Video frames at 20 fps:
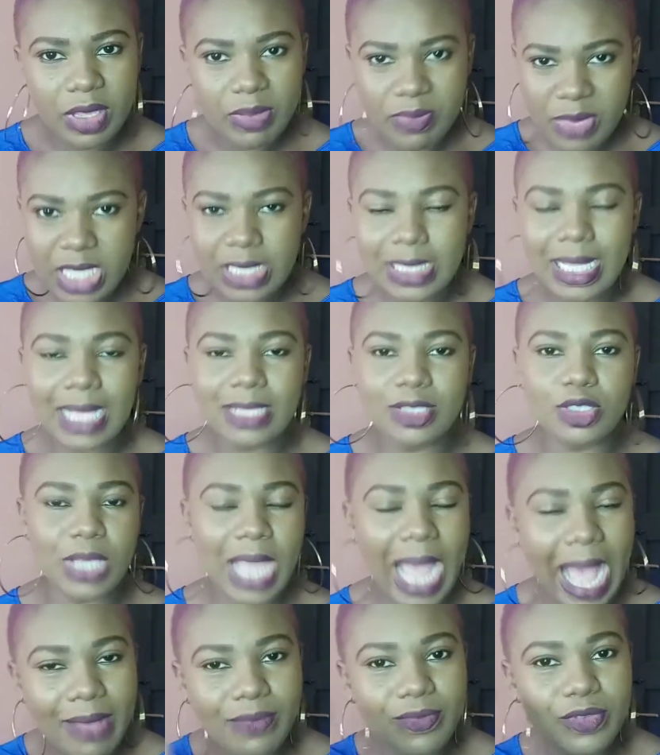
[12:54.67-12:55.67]
It means that
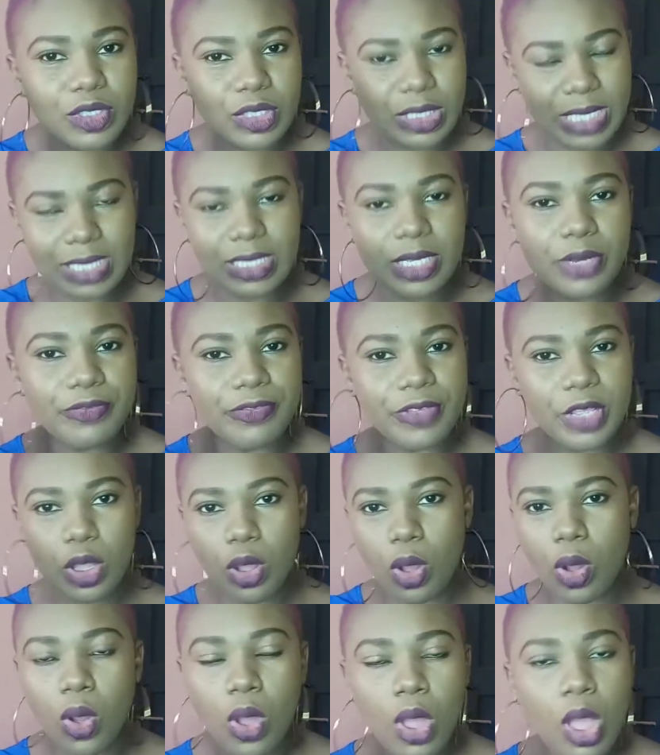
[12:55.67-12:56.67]
there's a
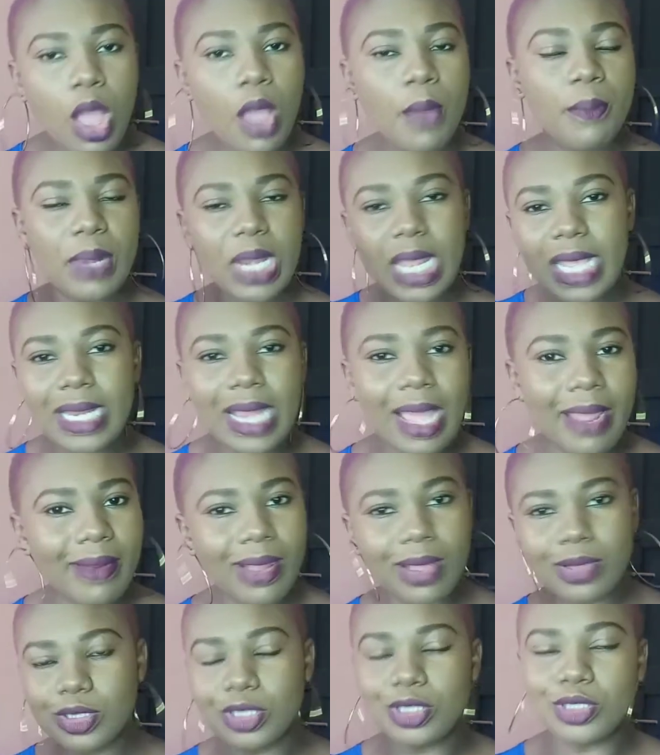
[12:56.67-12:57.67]
figure playing
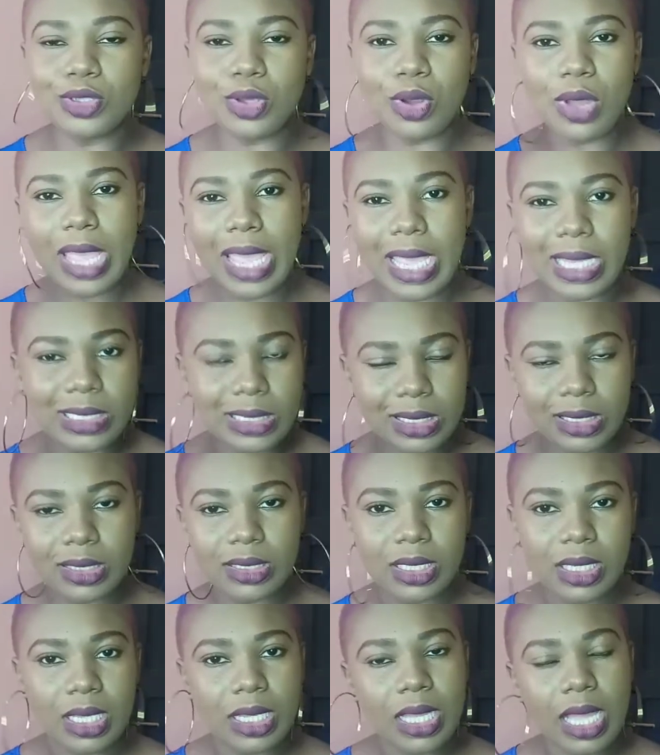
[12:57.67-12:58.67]
around in your head,
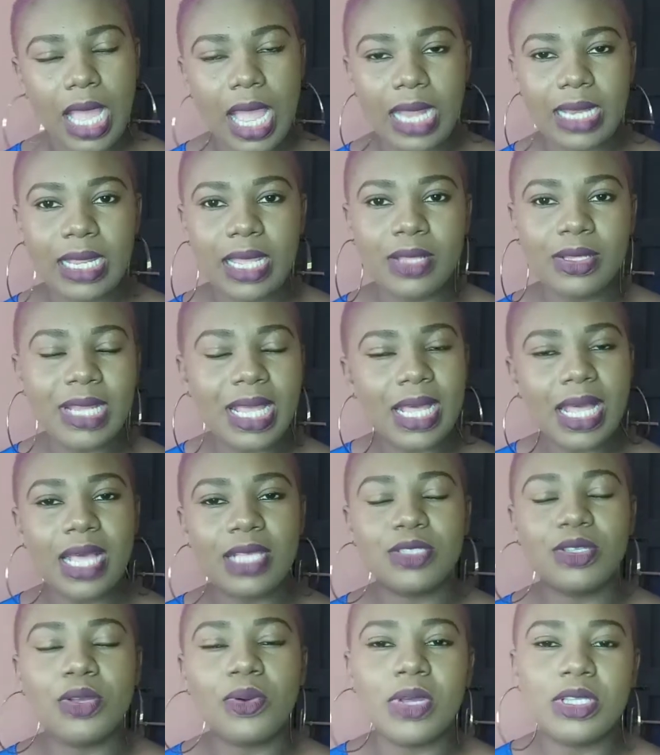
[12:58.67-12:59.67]
and then
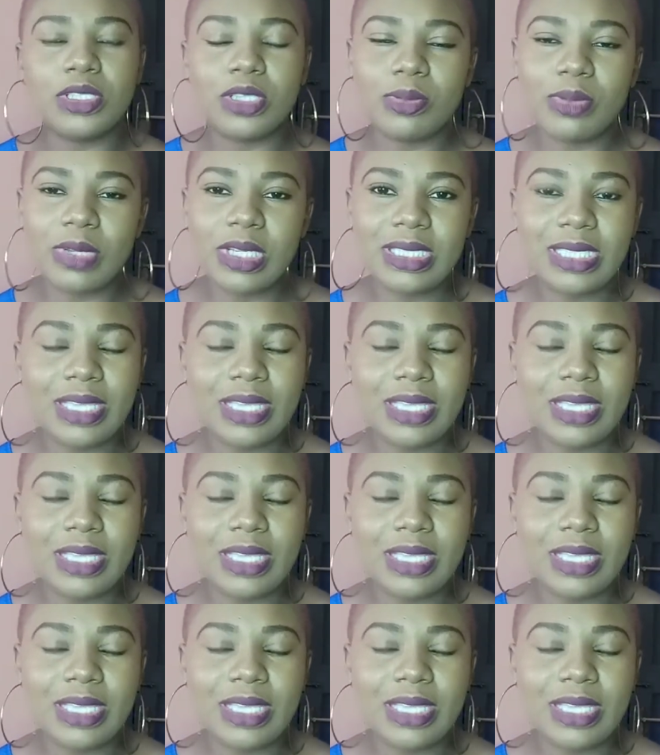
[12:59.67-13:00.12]
so what's your budget?